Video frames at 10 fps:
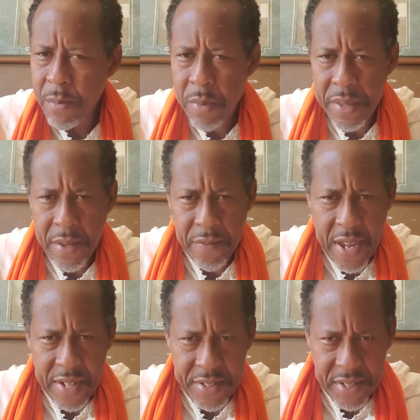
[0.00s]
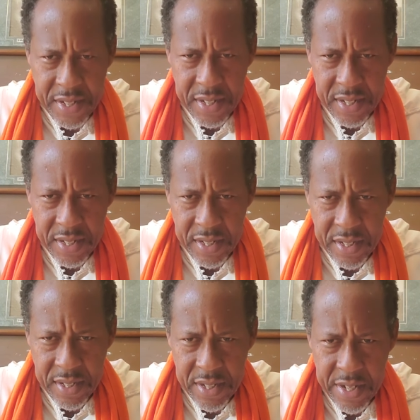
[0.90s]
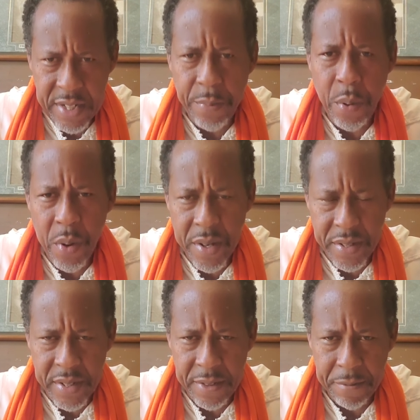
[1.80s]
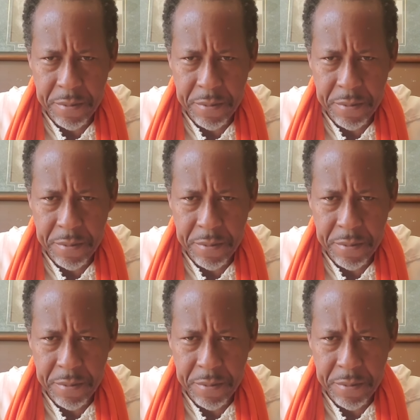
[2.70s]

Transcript: but the vaccine is poison.